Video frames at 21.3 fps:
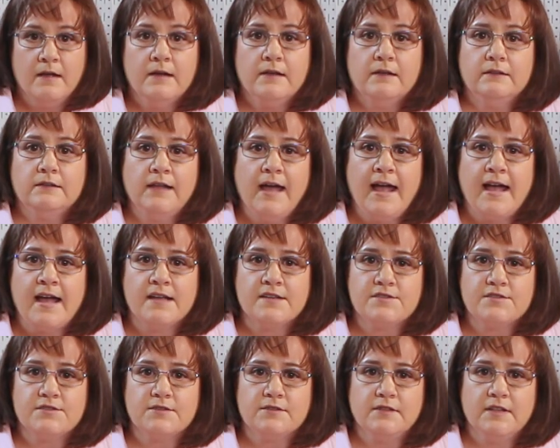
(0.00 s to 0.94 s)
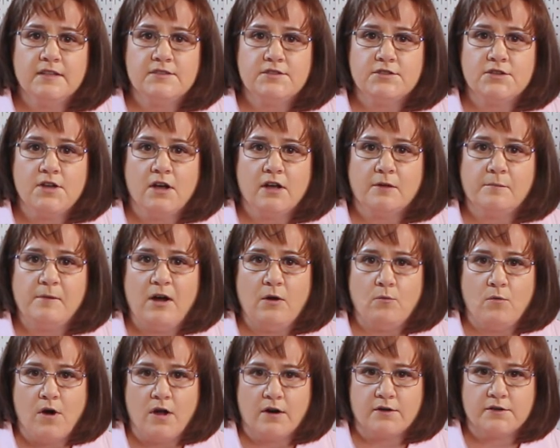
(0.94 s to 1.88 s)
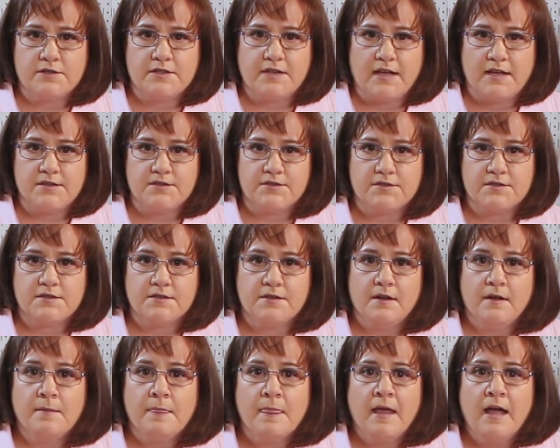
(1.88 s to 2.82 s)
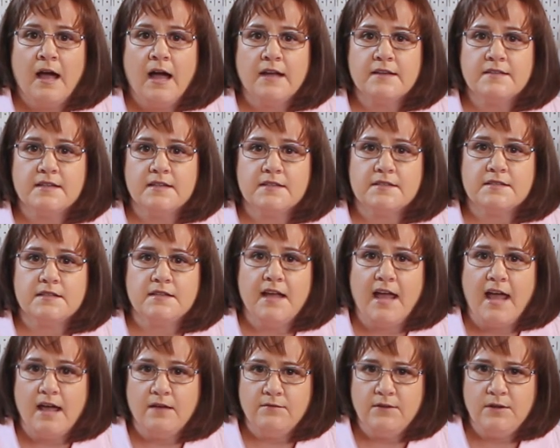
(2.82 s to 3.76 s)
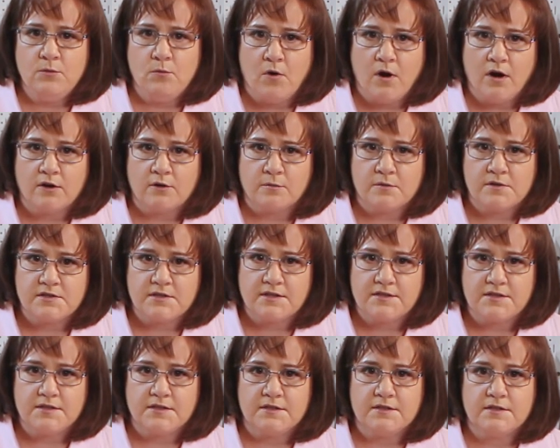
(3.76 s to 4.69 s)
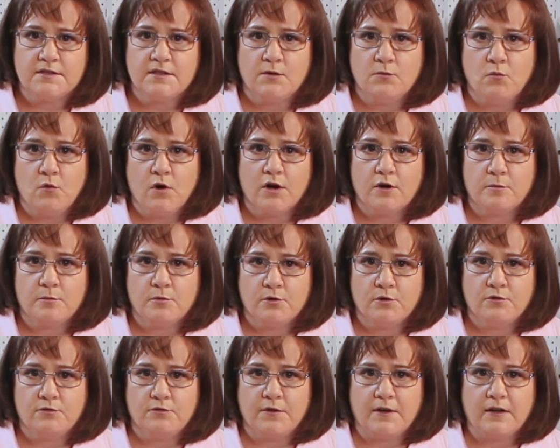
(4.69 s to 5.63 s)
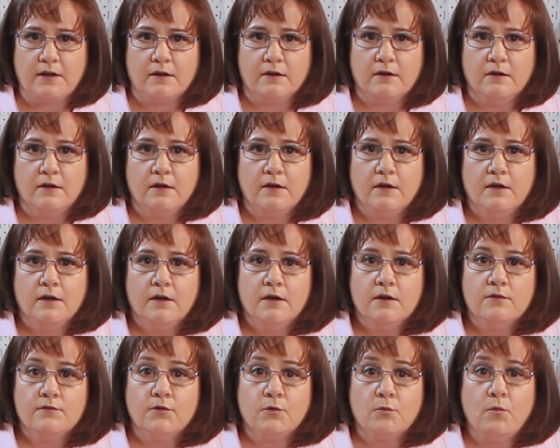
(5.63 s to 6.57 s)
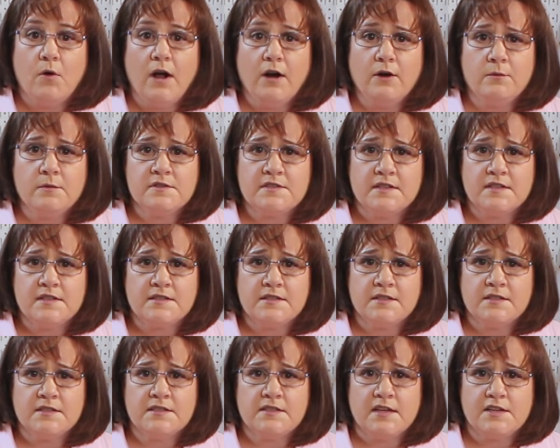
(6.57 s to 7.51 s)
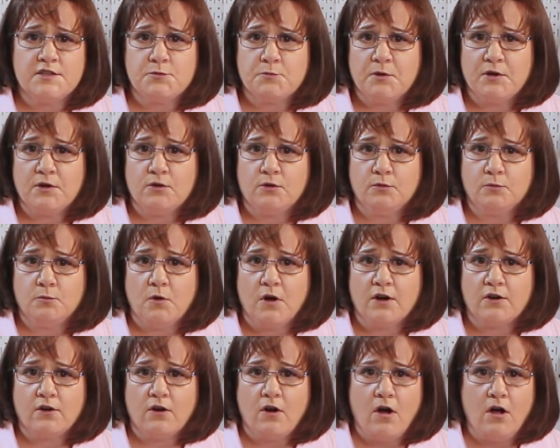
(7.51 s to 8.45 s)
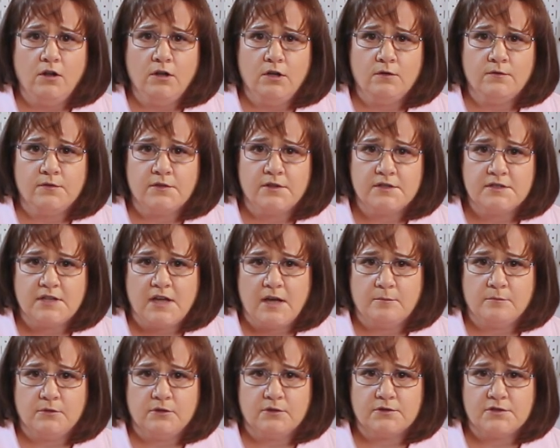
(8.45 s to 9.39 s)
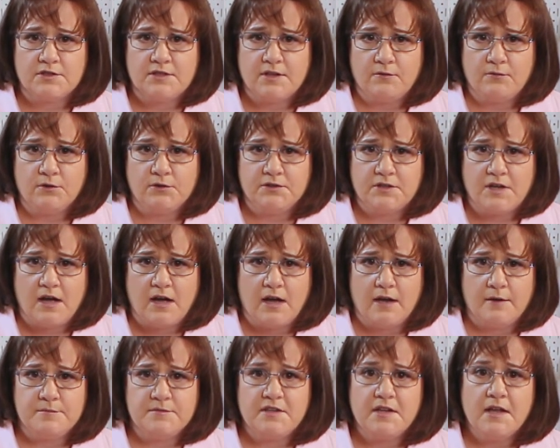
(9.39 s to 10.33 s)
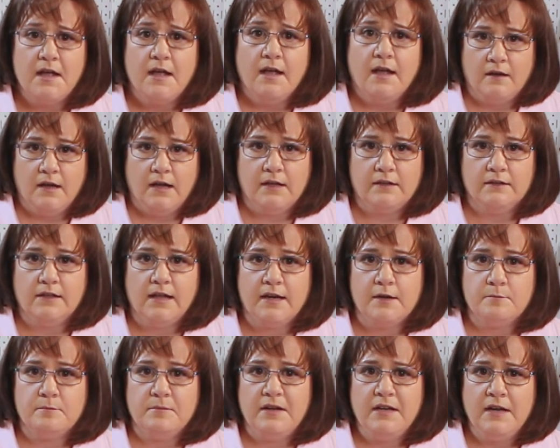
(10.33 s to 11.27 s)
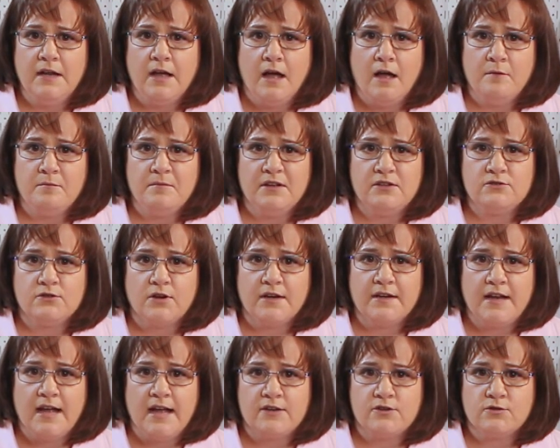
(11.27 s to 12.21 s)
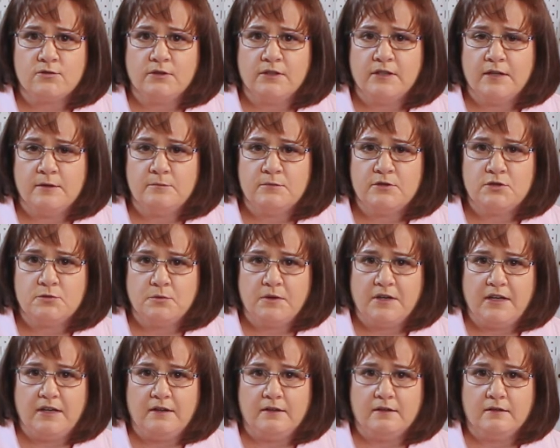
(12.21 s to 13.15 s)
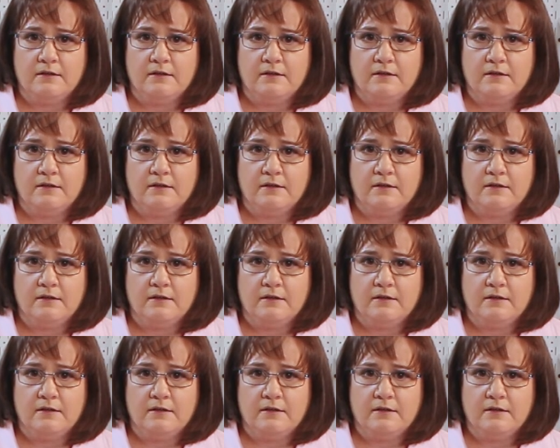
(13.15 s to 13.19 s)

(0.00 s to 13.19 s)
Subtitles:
Last, let's talk about water tests. I tested heavy water resistance and waterproofing. For water resistance, I sprinkled water all over the tumbler several times and let it beat up and dry naturally in between.